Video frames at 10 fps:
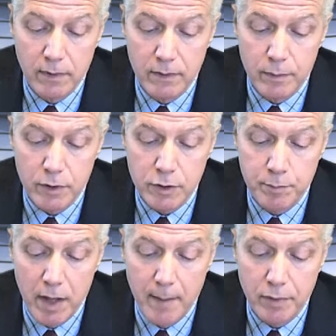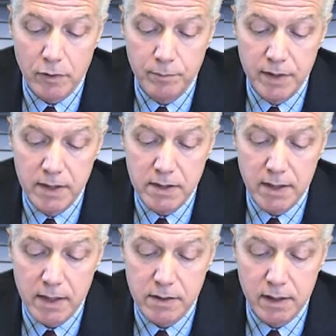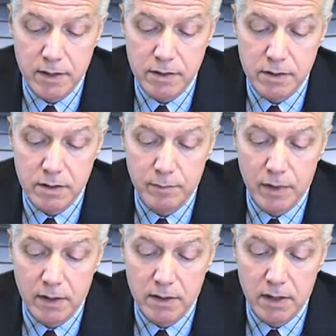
one of the most popular beach destinations among